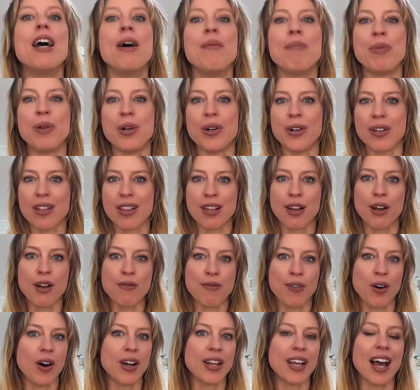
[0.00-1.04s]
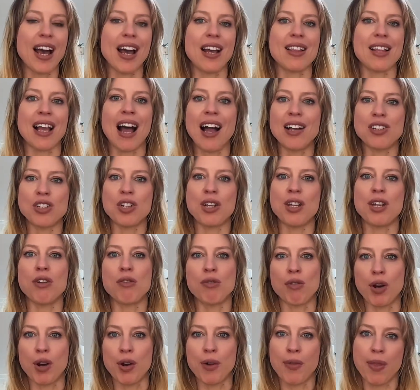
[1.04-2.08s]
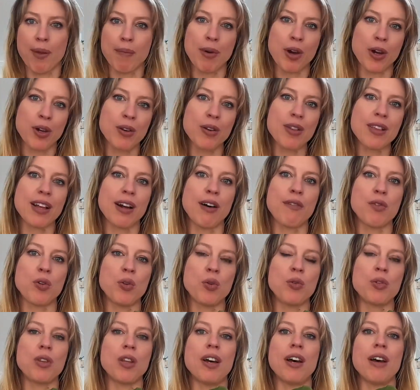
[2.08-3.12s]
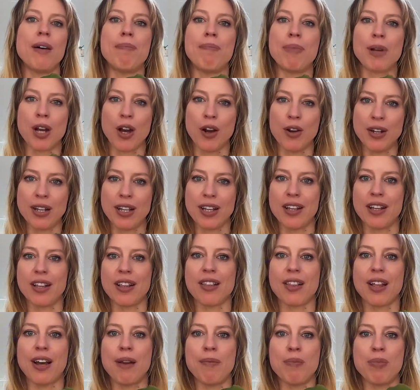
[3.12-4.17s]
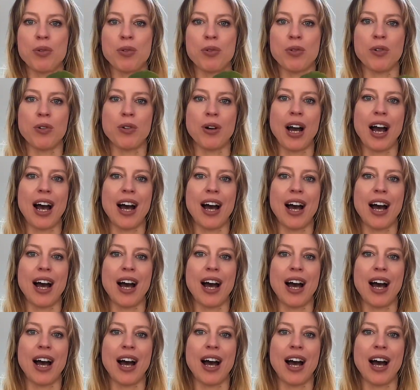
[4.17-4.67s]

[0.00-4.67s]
But so far, it's actually grown the most out of all the begonias that I bought,